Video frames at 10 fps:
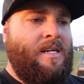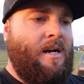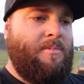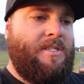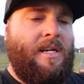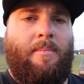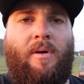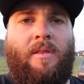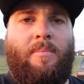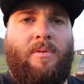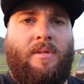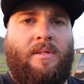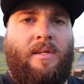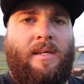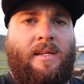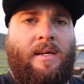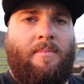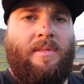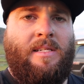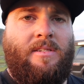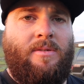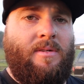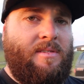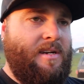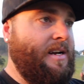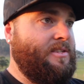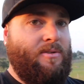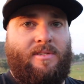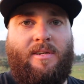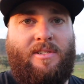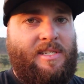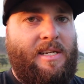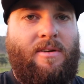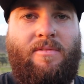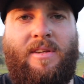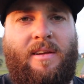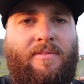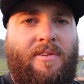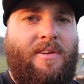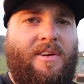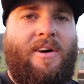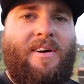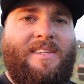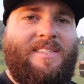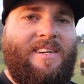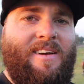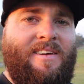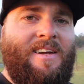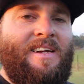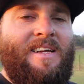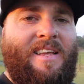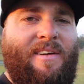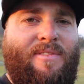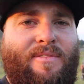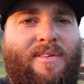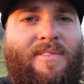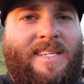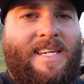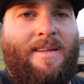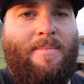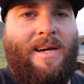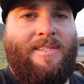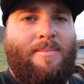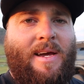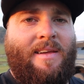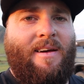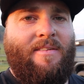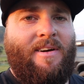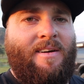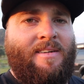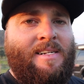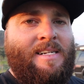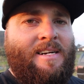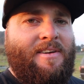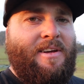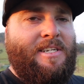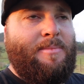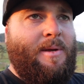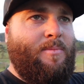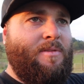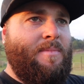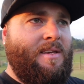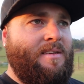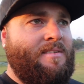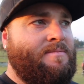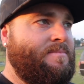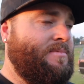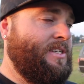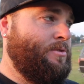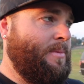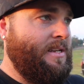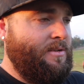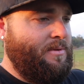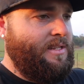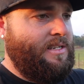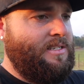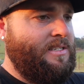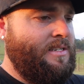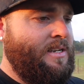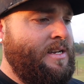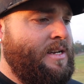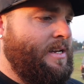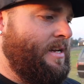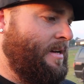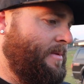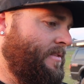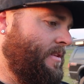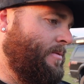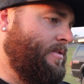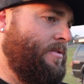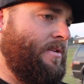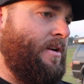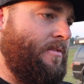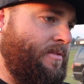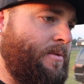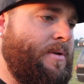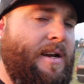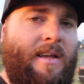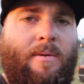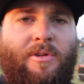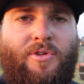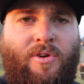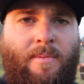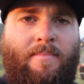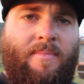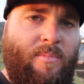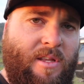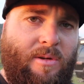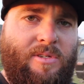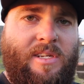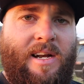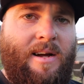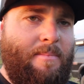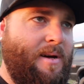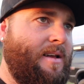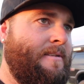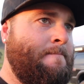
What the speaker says: I'm just going to bite the bullet and let's do it. So, and it's also sick content for you guys, so the F250 is getting a major makeover. I know you have been with me since we've been doing this and everything we're doing, and hopefully we're going to go on a trip with it all set up, but